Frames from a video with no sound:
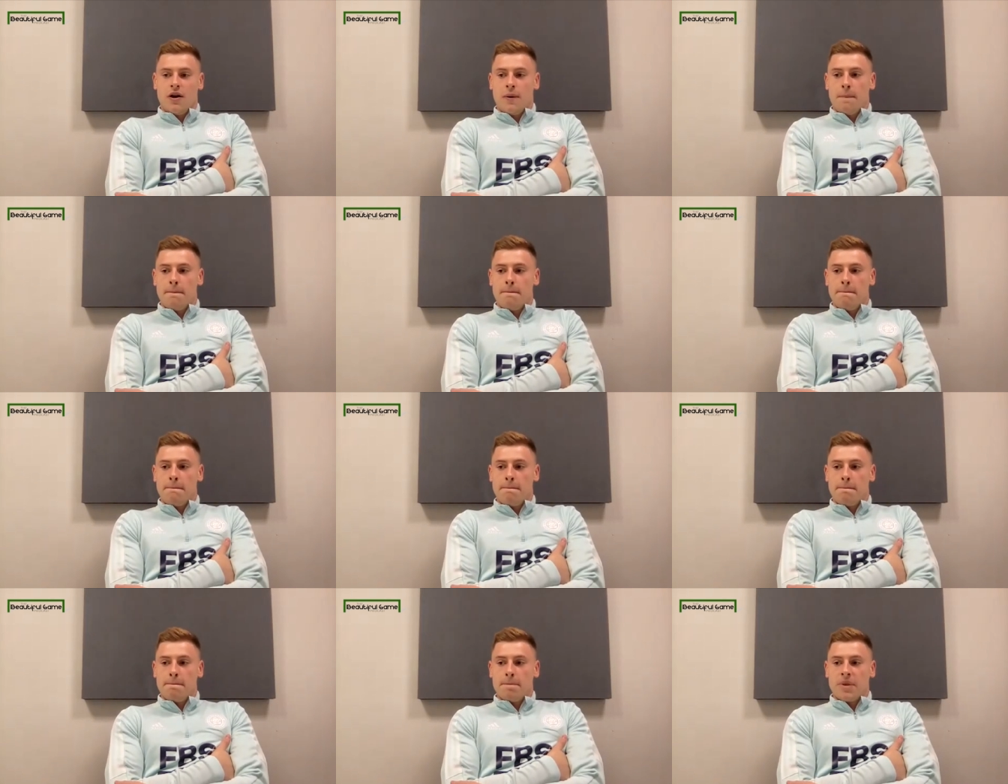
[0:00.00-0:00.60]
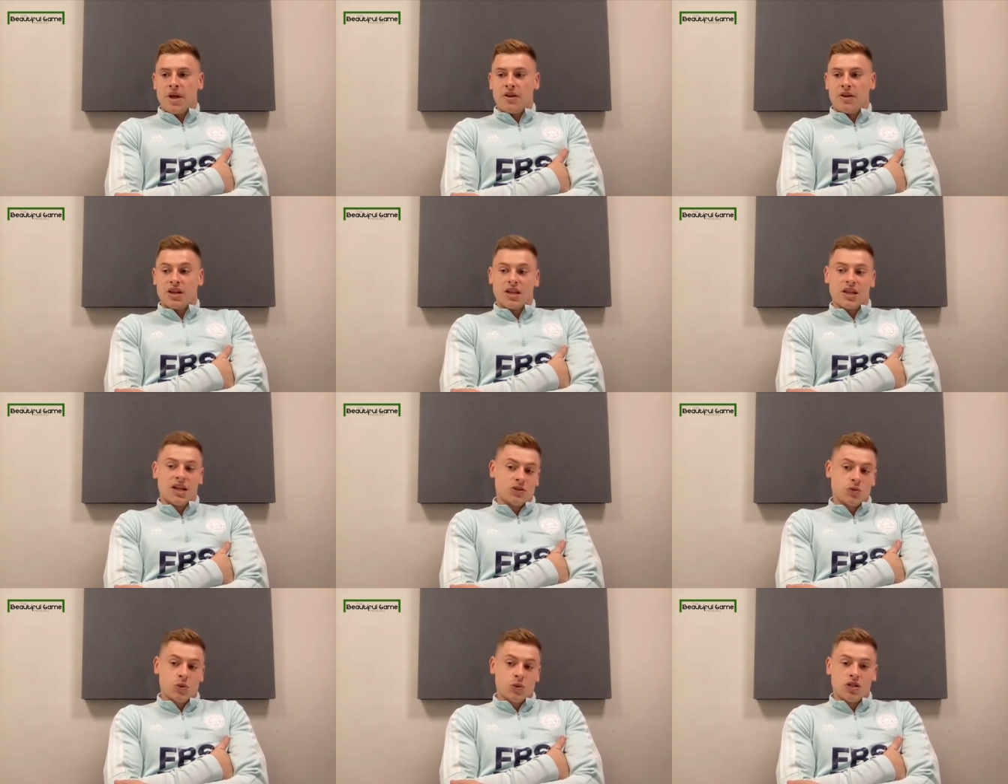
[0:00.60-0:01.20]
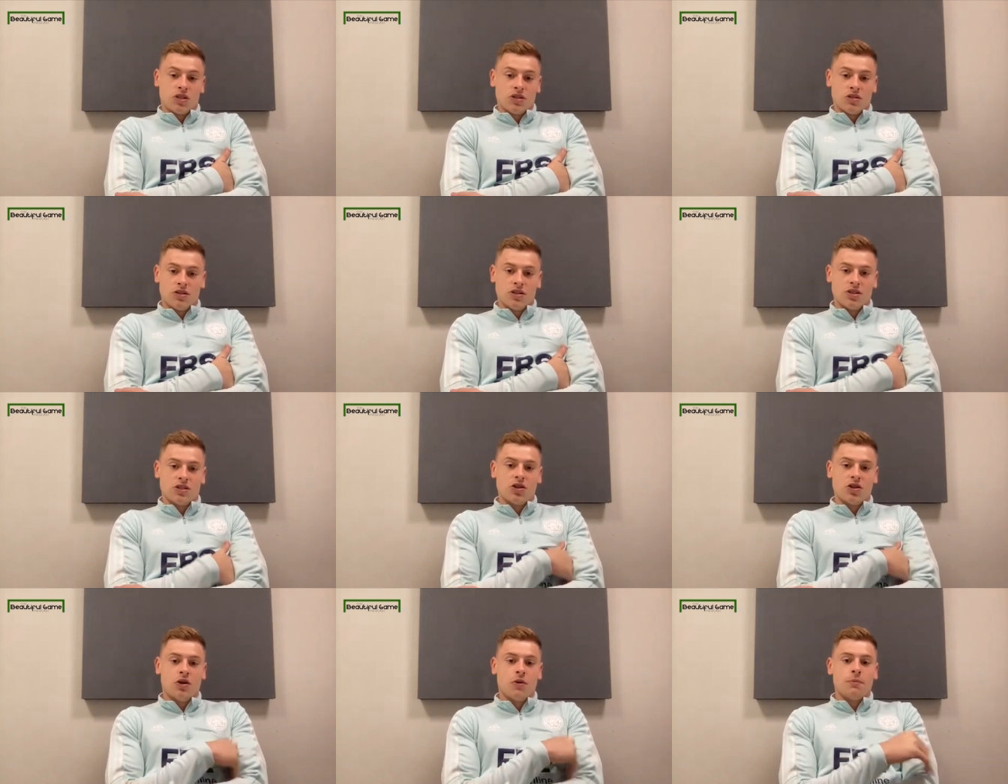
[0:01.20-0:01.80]
Um, I think that's what the,
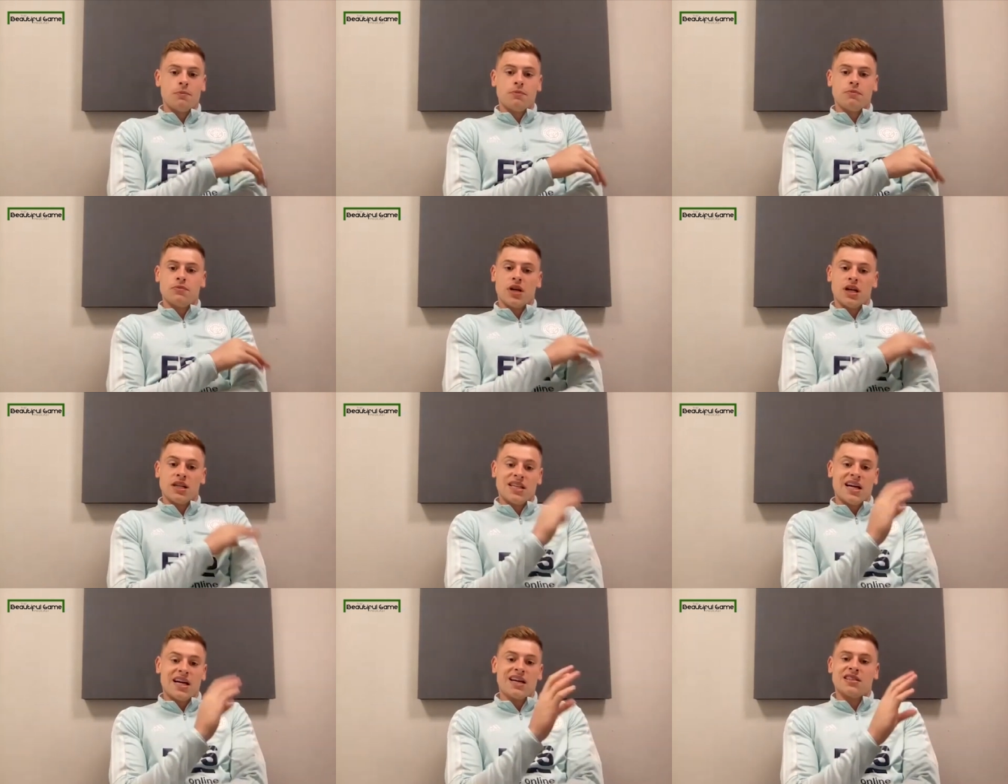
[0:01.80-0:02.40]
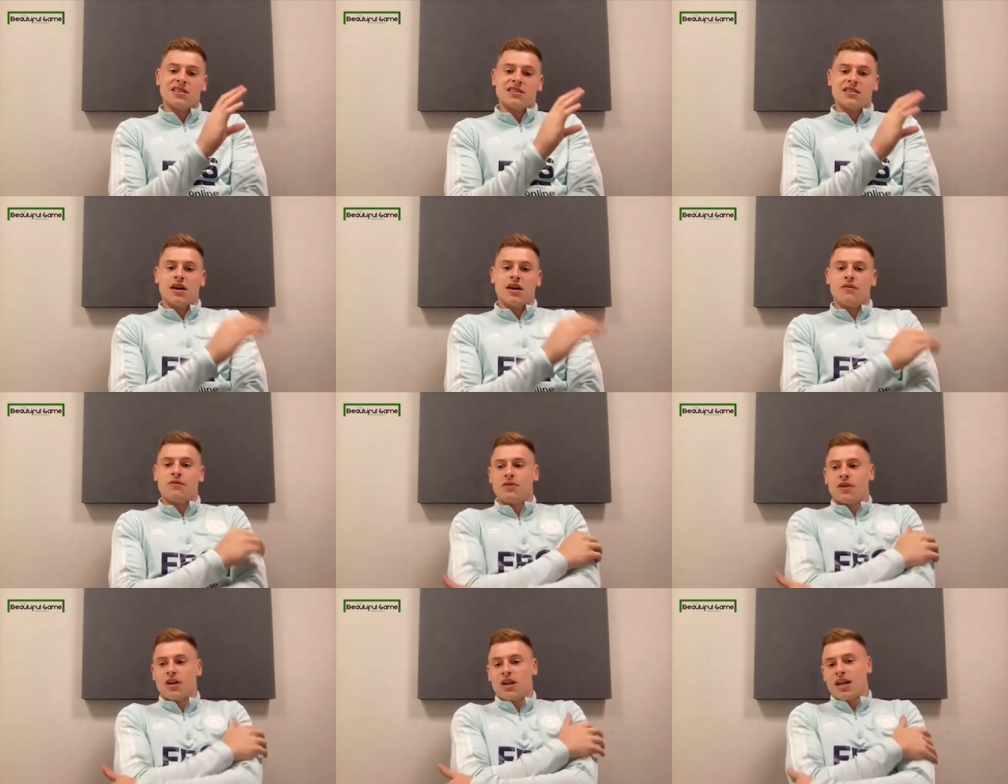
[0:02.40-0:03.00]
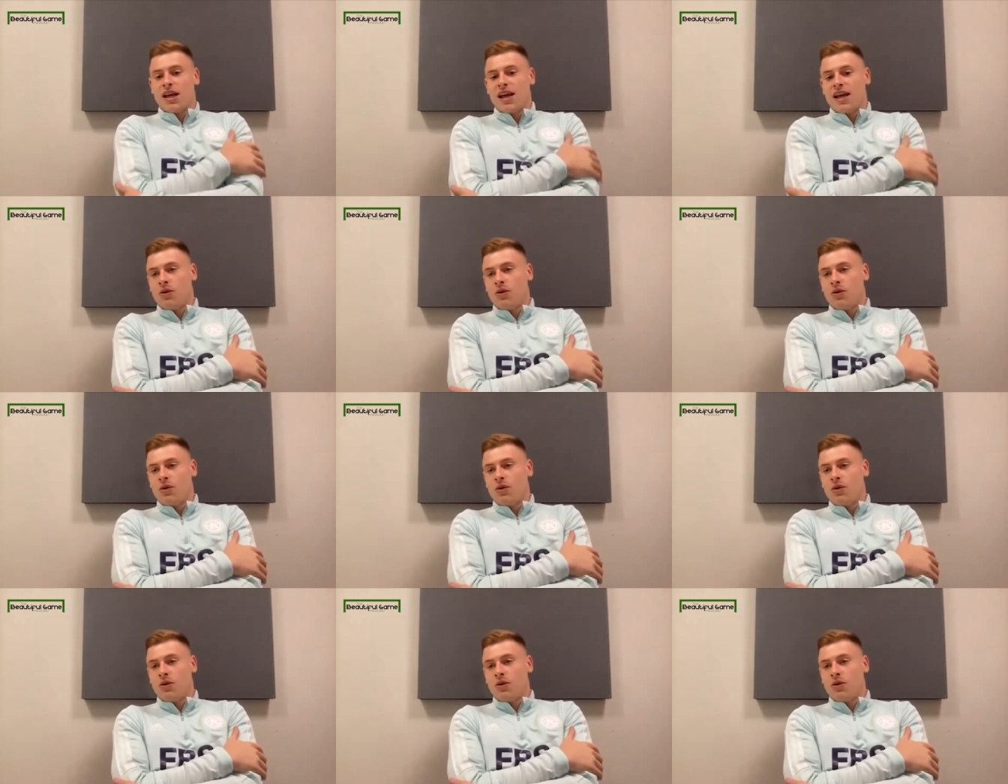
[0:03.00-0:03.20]
the, top attackers have.